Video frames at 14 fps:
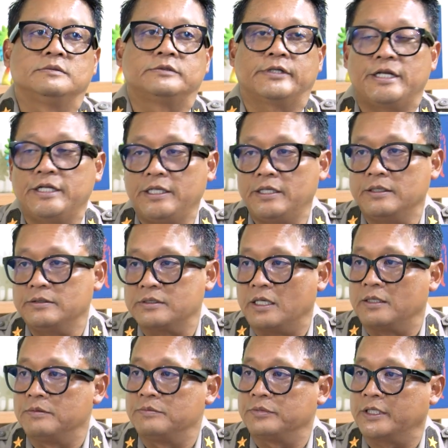training
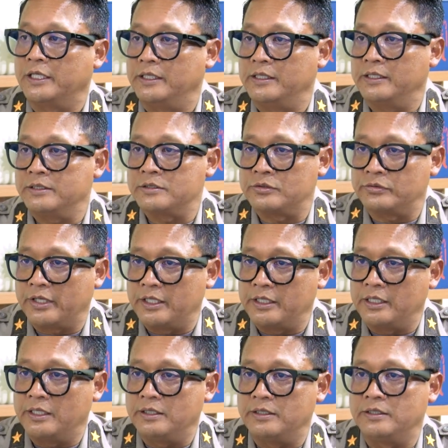some cadets,
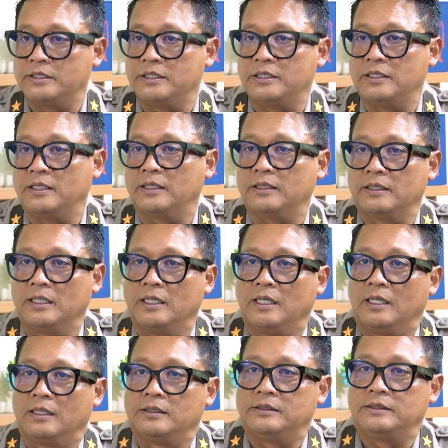training the
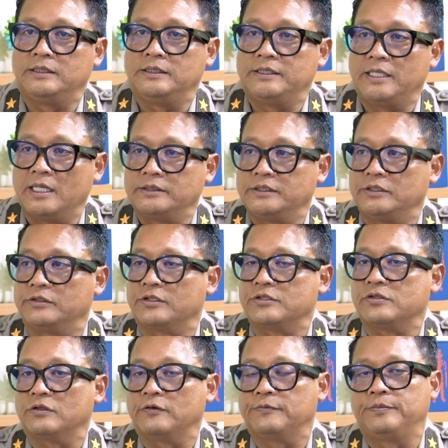young
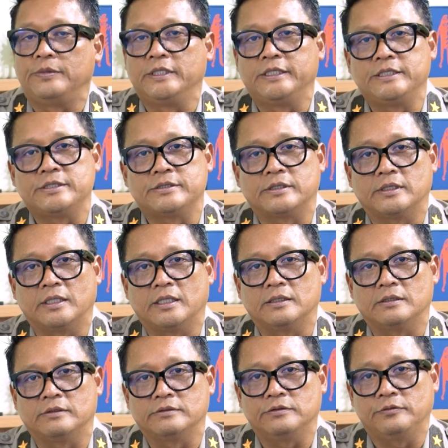generation of police, and
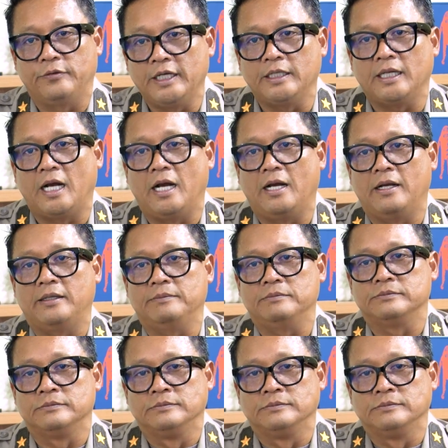also when I